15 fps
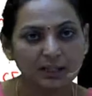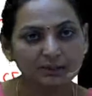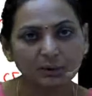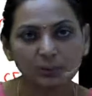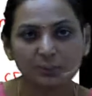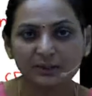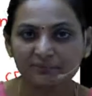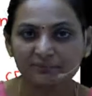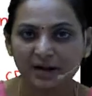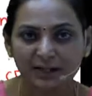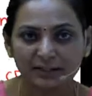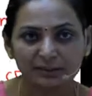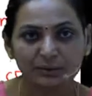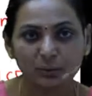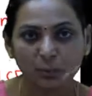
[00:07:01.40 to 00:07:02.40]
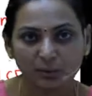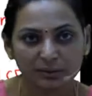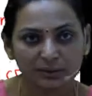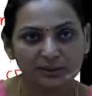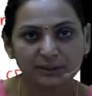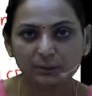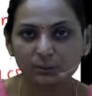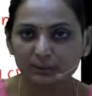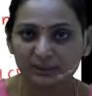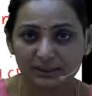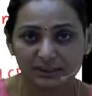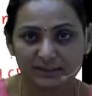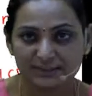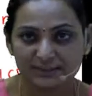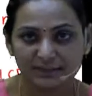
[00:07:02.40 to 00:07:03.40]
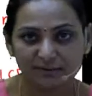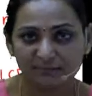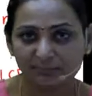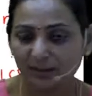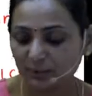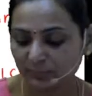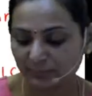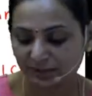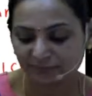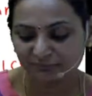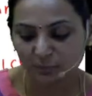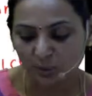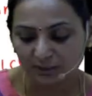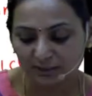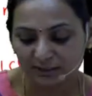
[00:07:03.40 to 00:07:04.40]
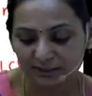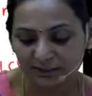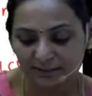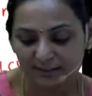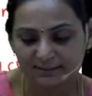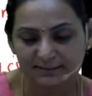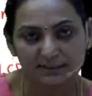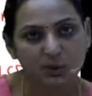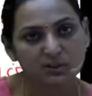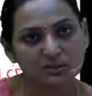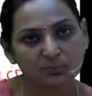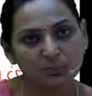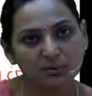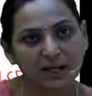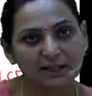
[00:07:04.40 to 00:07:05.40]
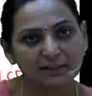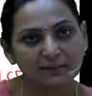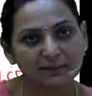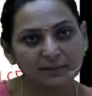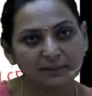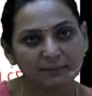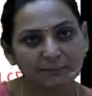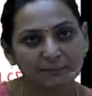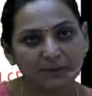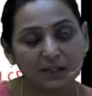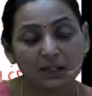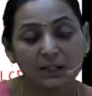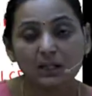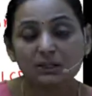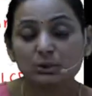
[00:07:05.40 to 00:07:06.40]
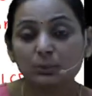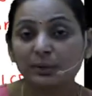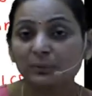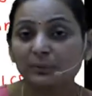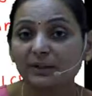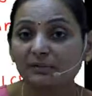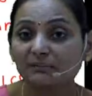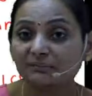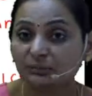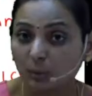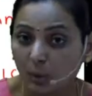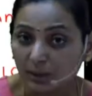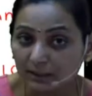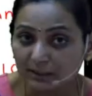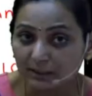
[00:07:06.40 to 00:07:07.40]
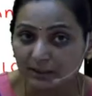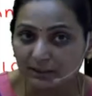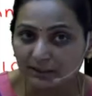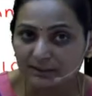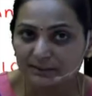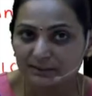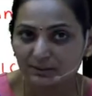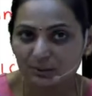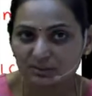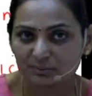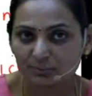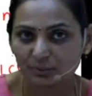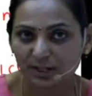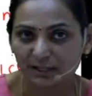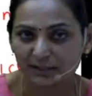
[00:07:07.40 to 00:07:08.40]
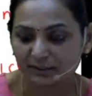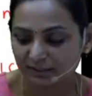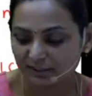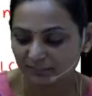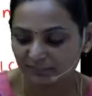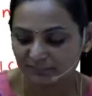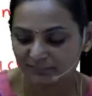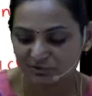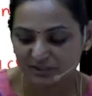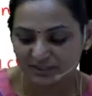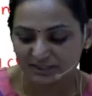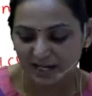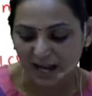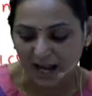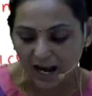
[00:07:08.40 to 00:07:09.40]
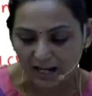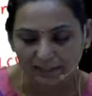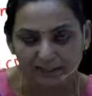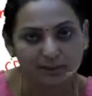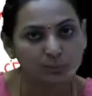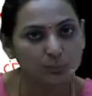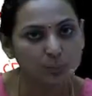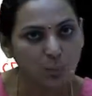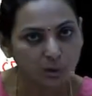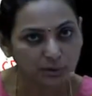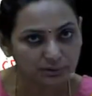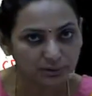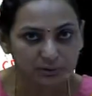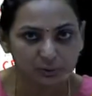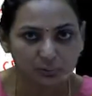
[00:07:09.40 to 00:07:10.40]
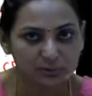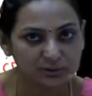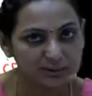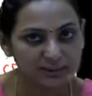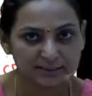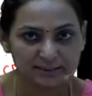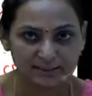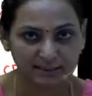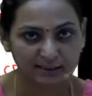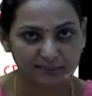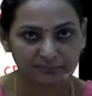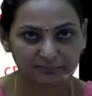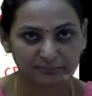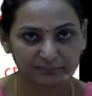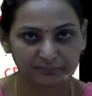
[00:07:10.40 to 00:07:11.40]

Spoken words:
we have added quantity to the ECF, but we have not increased the osmolarity. So when we have not increased the osmolarity, we have just added water to the ECF.